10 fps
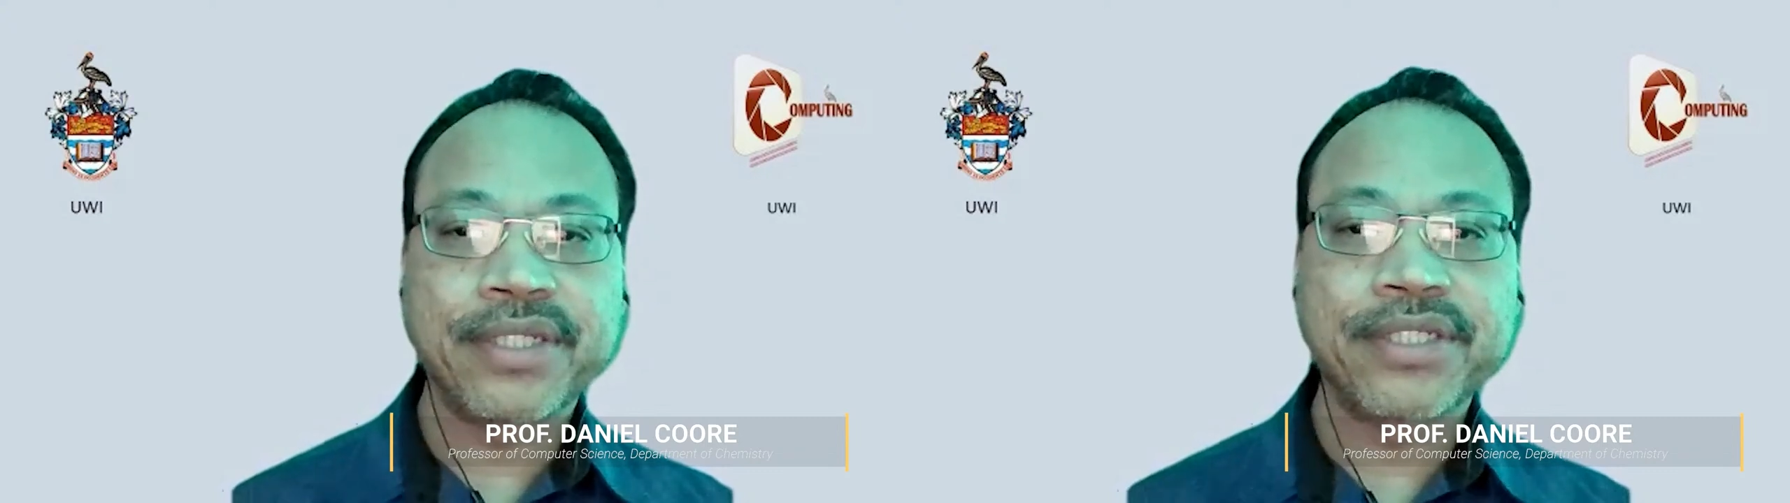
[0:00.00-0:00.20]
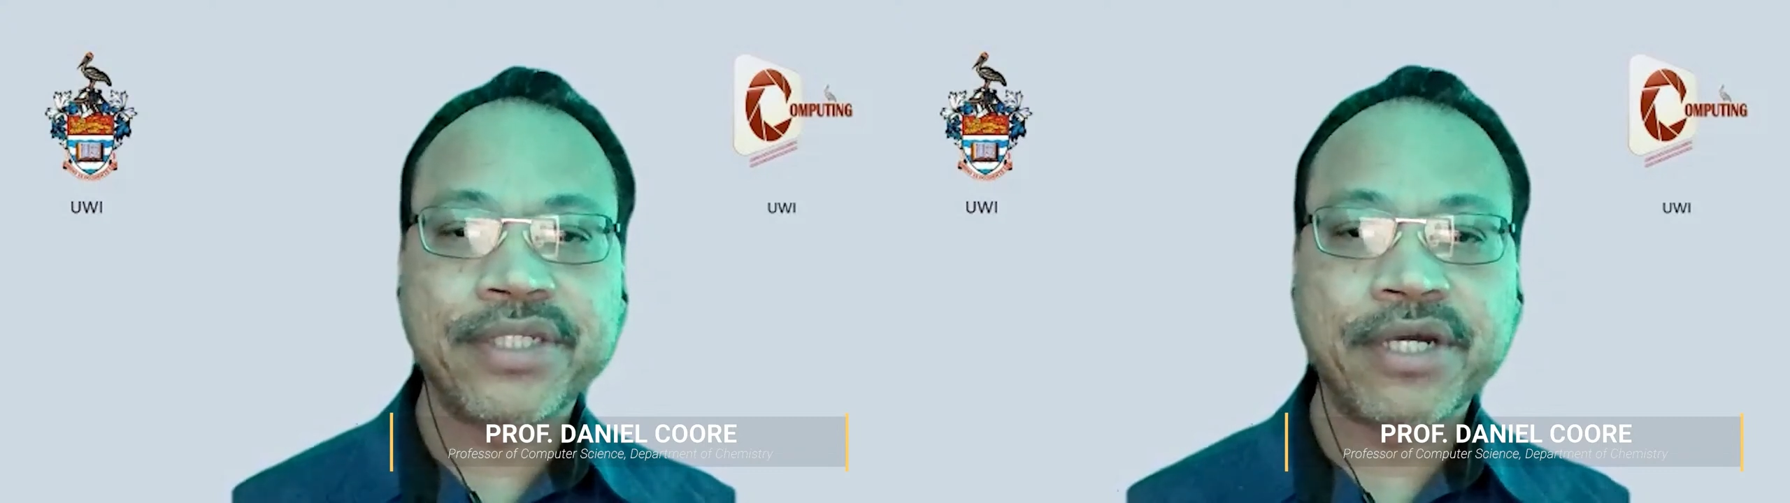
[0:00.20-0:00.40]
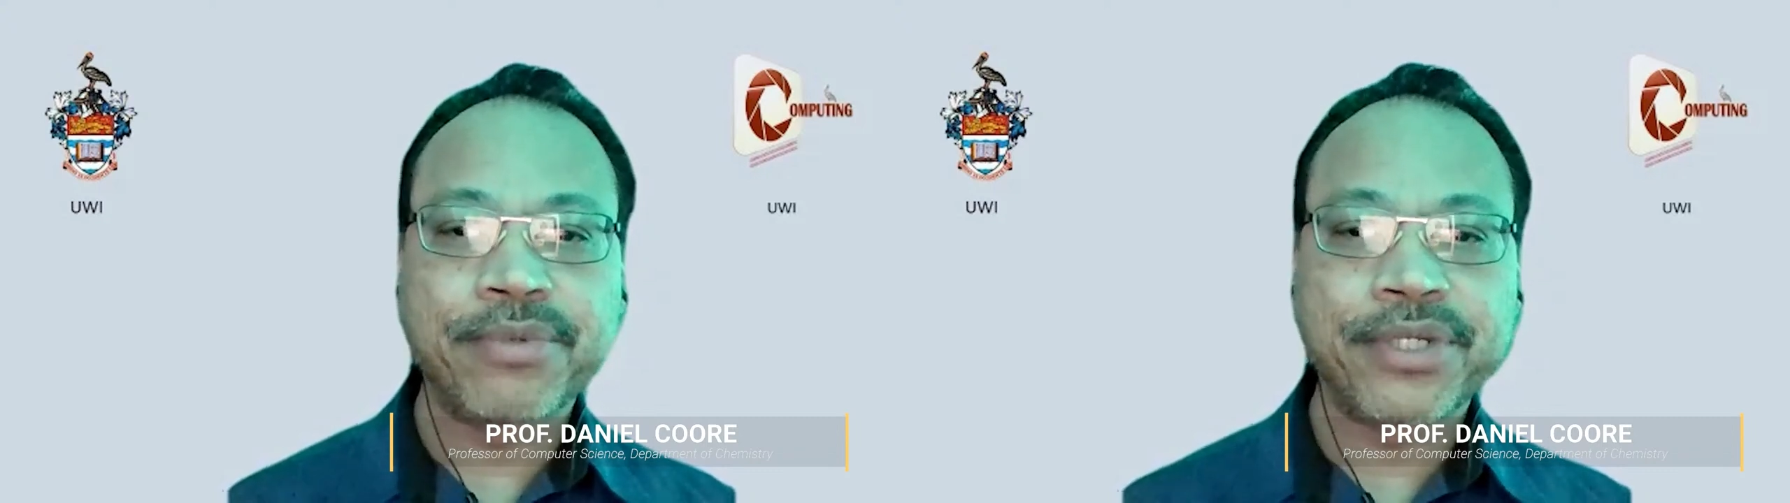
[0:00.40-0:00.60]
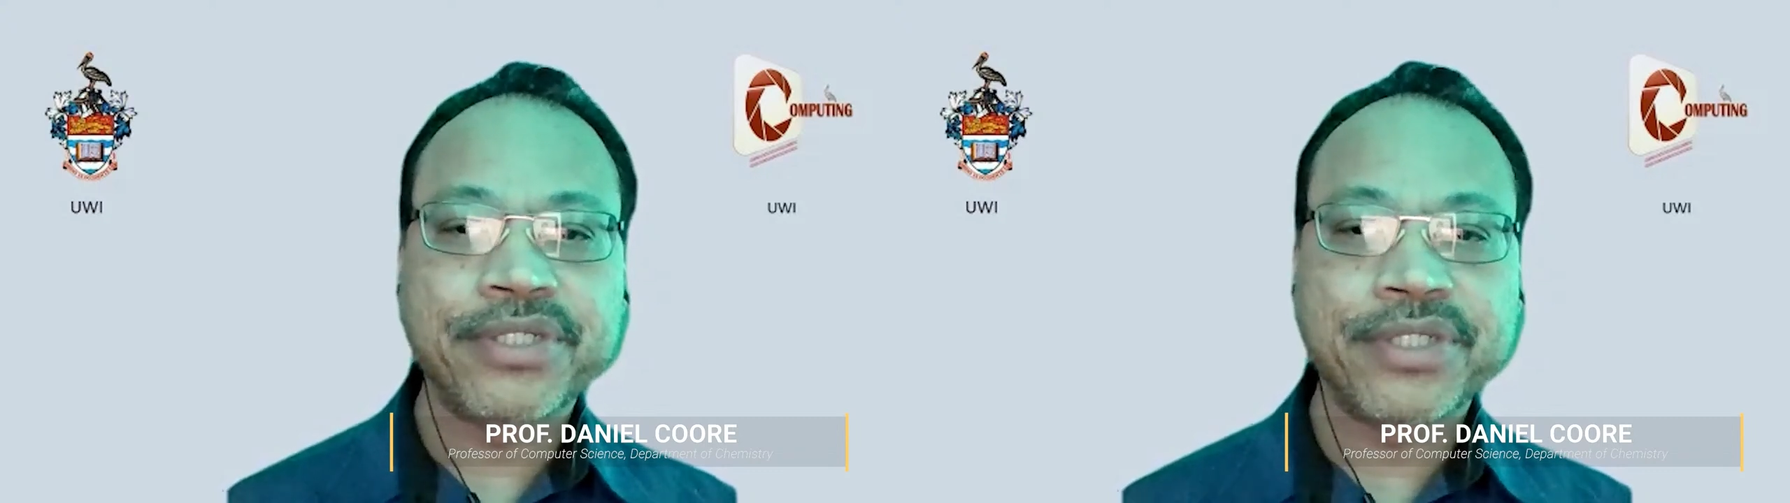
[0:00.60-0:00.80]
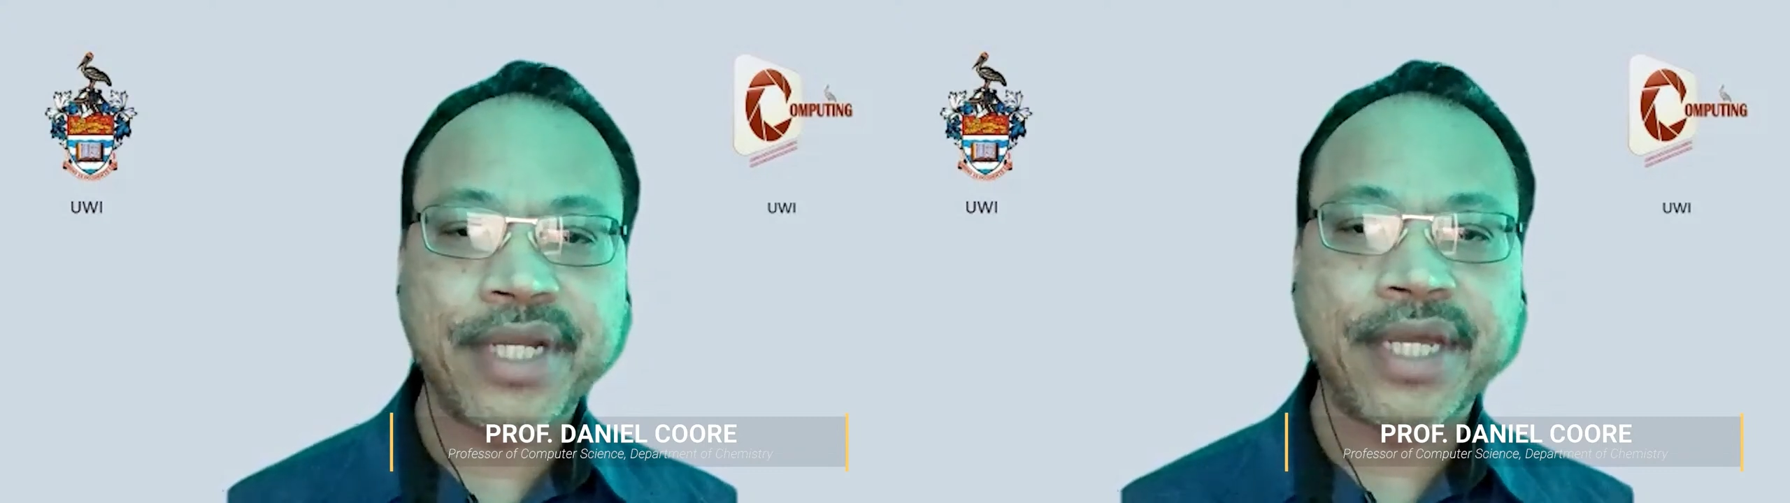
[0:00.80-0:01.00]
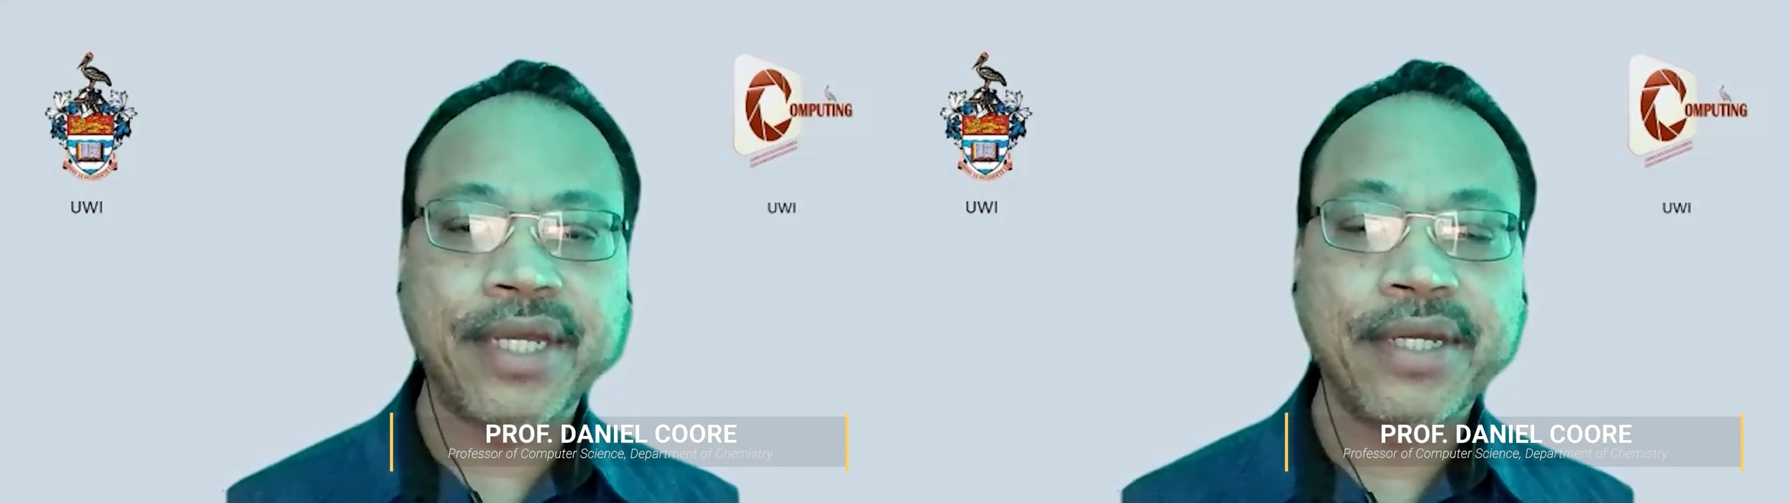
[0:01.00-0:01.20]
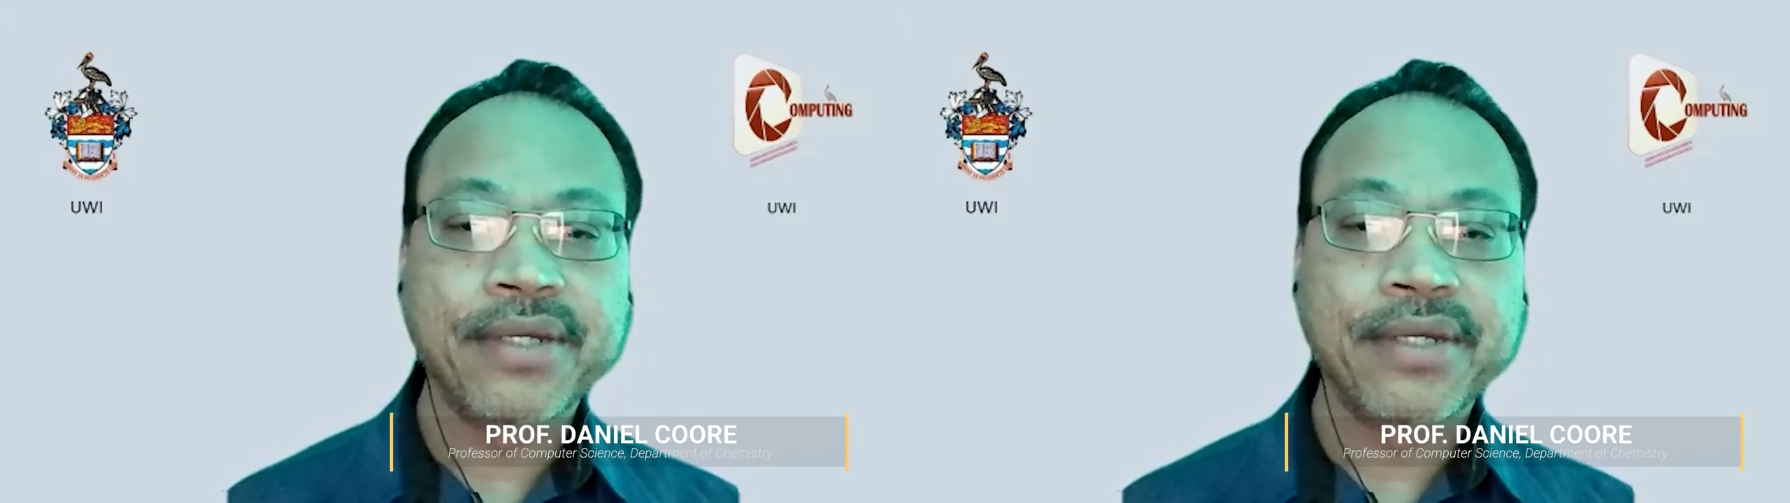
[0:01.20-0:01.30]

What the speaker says: these ceremonies today.